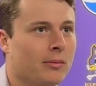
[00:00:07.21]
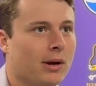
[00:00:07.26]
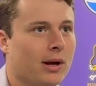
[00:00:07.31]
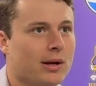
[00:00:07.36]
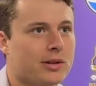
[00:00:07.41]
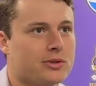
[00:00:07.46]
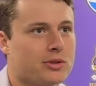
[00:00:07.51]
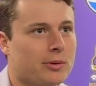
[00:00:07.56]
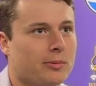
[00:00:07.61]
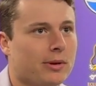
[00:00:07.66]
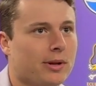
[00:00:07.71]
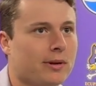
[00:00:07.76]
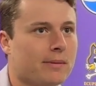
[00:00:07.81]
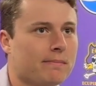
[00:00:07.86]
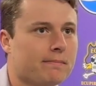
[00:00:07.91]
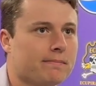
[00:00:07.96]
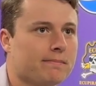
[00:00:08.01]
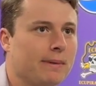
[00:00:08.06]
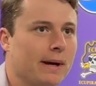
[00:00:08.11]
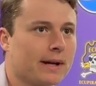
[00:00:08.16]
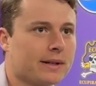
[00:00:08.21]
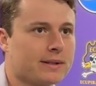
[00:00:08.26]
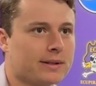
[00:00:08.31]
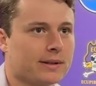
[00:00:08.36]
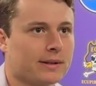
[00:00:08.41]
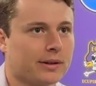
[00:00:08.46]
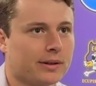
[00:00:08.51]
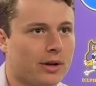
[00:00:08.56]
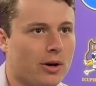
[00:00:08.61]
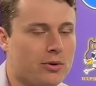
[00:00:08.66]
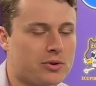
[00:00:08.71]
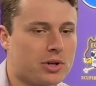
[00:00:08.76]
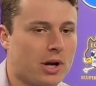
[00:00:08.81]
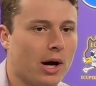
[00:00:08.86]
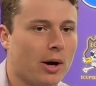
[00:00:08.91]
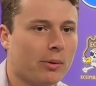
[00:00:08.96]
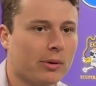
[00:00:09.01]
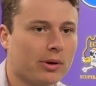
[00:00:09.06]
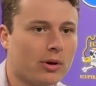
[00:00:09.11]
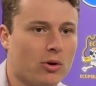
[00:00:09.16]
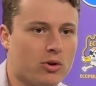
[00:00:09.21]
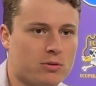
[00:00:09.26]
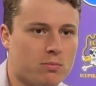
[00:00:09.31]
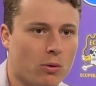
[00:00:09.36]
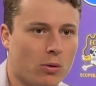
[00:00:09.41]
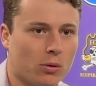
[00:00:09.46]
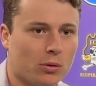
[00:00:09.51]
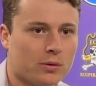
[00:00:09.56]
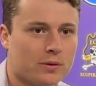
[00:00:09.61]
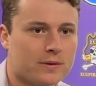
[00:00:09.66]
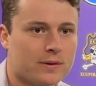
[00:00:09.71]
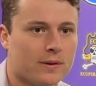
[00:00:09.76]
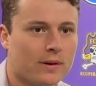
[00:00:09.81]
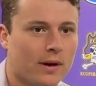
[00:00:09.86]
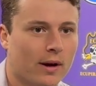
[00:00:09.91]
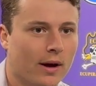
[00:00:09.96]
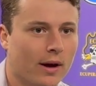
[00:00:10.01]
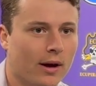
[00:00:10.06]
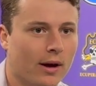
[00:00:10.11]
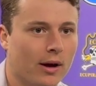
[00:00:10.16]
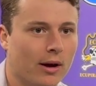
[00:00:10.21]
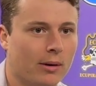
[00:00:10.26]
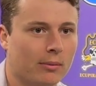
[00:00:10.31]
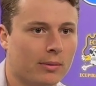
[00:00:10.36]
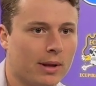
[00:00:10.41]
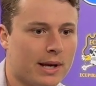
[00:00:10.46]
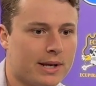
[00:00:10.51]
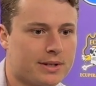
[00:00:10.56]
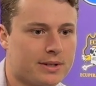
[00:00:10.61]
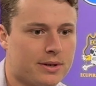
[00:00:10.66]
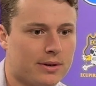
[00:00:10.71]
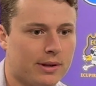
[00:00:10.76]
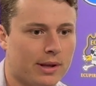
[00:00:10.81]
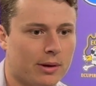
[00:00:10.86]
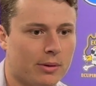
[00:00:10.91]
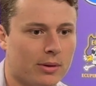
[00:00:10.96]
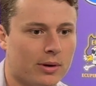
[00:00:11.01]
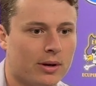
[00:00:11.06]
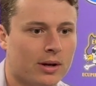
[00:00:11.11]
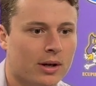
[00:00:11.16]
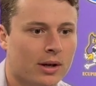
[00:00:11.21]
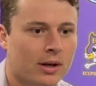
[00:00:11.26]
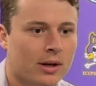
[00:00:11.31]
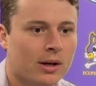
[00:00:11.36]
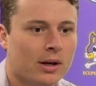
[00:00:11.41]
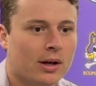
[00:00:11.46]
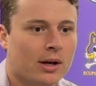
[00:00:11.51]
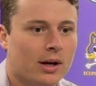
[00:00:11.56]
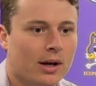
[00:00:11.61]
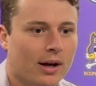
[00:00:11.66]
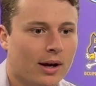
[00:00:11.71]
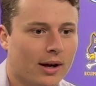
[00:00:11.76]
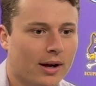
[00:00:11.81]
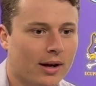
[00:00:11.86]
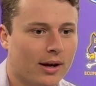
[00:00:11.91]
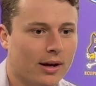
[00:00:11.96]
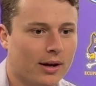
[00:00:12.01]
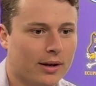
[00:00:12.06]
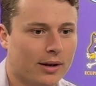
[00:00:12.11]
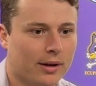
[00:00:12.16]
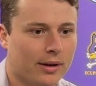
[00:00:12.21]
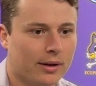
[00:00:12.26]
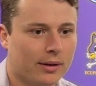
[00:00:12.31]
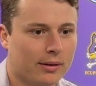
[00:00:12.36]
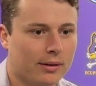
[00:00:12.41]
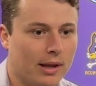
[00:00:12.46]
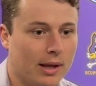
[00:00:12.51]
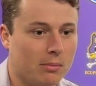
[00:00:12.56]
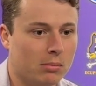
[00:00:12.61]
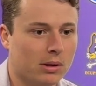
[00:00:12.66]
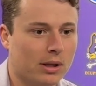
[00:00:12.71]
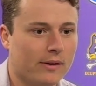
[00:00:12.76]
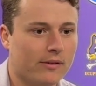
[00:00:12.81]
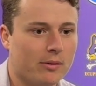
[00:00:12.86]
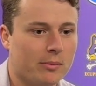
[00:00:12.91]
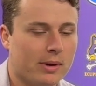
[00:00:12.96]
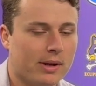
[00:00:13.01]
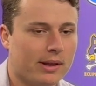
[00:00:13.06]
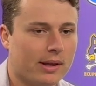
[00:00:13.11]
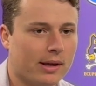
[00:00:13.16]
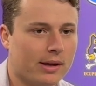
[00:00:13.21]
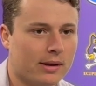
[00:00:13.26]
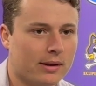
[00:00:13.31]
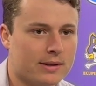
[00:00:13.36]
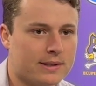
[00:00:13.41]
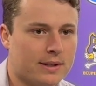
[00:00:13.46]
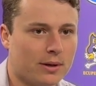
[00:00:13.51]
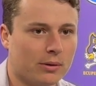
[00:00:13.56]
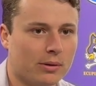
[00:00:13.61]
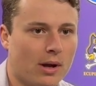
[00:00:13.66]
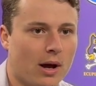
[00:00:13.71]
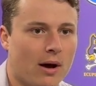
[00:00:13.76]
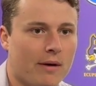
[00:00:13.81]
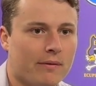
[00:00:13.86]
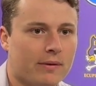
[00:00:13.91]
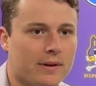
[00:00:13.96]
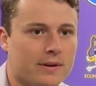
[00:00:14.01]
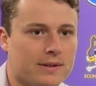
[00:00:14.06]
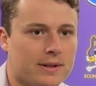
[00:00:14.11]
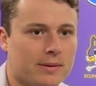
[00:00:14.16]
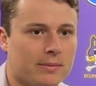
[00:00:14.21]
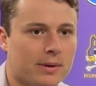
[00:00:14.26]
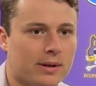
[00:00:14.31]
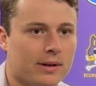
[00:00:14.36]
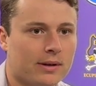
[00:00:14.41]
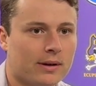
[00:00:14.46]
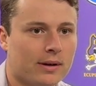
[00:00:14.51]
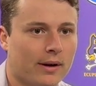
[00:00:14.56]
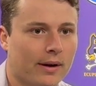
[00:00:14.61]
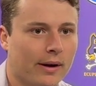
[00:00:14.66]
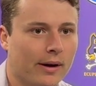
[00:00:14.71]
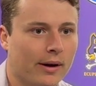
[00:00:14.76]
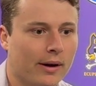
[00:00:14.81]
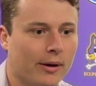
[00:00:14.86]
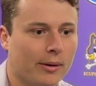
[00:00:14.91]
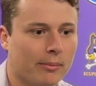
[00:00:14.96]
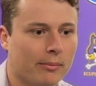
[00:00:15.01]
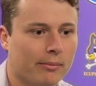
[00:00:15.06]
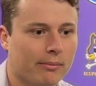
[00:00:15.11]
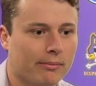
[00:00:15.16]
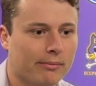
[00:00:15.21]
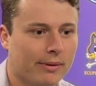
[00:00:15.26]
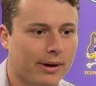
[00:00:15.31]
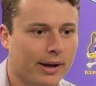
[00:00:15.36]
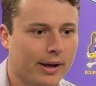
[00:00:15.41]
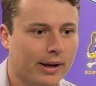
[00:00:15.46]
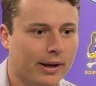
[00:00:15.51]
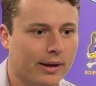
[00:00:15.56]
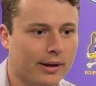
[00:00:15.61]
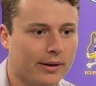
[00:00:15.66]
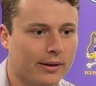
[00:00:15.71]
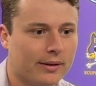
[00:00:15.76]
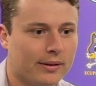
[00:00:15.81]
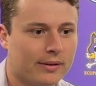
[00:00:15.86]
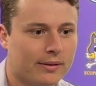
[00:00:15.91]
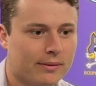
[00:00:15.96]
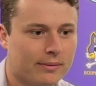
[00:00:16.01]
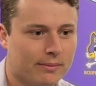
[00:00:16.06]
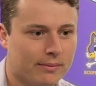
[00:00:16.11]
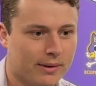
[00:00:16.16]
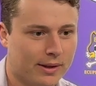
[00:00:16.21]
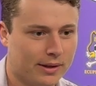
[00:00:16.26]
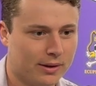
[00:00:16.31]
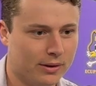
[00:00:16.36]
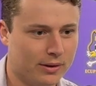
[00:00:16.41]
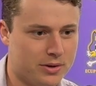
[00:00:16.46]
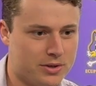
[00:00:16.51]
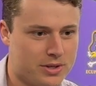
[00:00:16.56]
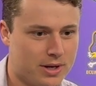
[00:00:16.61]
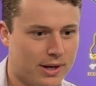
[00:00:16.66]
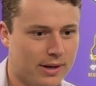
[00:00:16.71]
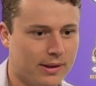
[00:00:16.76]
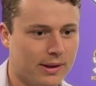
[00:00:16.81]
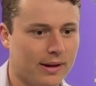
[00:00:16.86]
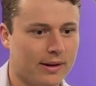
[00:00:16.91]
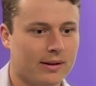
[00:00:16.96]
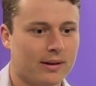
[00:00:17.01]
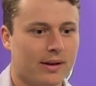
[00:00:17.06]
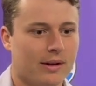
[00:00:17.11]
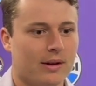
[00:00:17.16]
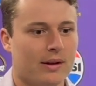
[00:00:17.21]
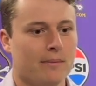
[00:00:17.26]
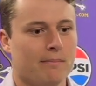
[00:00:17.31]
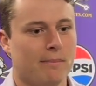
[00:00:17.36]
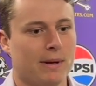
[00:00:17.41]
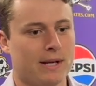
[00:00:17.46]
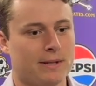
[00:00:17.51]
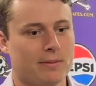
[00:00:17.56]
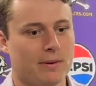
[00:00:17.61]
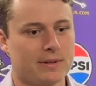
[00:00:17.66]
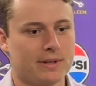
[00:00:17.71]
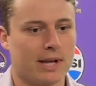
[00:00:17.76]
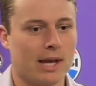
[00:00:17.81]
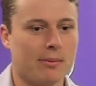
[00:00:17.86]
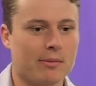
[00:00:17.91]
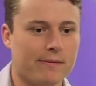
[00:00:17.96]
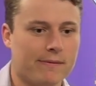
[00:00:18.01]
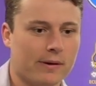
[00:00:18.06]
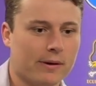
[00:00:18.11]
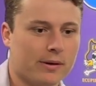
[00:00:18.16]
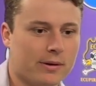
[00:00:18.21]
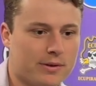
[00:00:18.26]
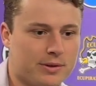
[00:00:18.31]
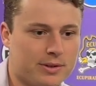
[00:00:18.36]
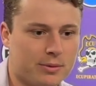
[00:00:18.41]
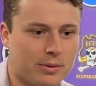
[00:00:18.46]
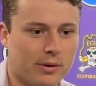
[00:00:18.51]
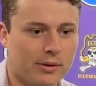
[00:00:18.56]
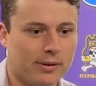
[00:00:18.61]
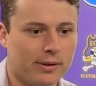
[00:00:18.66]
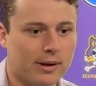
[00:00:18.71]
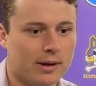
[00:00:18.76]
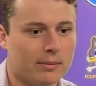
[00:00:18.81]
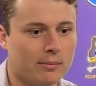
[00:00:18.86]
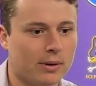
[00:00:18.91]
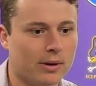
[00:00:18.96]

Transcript: I attribute it back to Coach Godwin and Coach Bortles. Last year, they were they believed in me. They instilled confidence in me. And the cliche that baseball is a game of failure is a real thing.